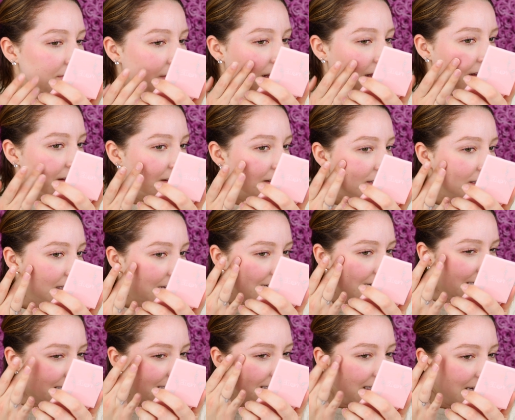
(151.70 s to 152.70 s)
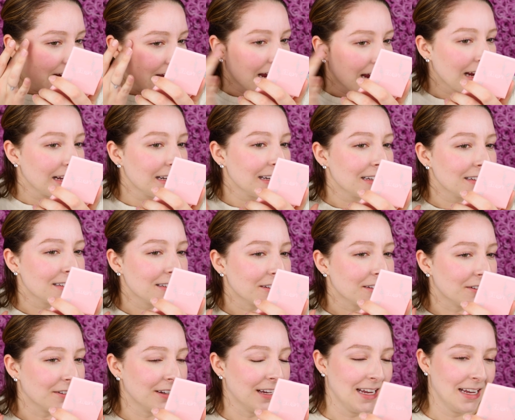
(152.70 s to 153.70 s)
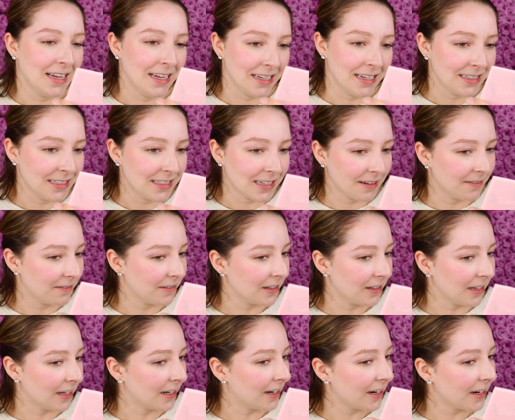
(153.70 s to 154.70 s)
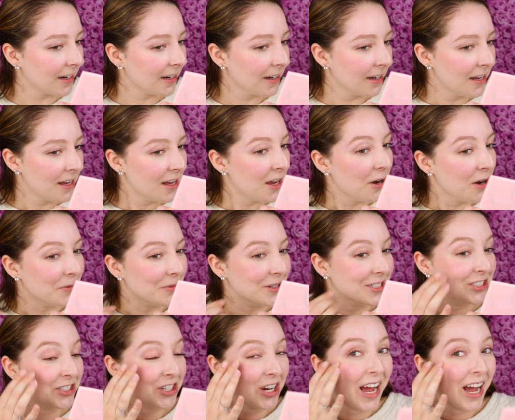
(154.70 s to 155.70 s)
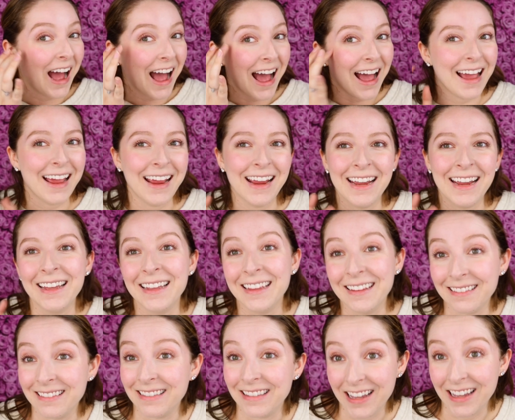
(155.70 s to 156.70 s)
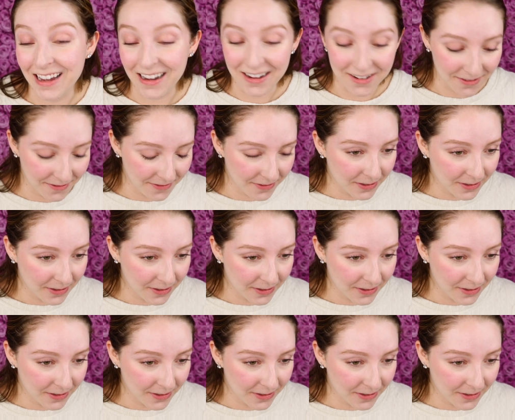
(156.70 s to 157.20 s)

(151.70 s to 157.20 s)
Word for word: It looks like a tiniest little hint of glitter, which I love.